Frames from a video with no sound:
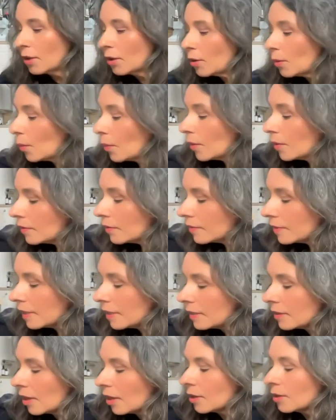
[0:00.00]
One thing
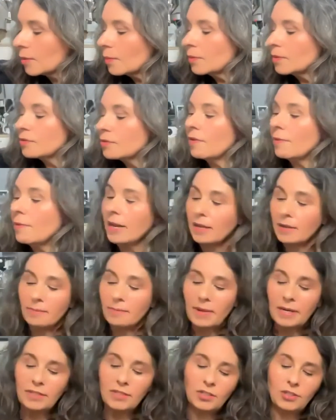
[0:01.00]
that I would
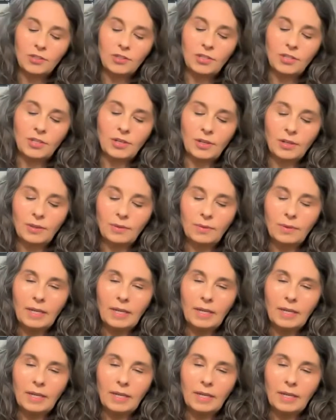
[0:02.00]
recommend you do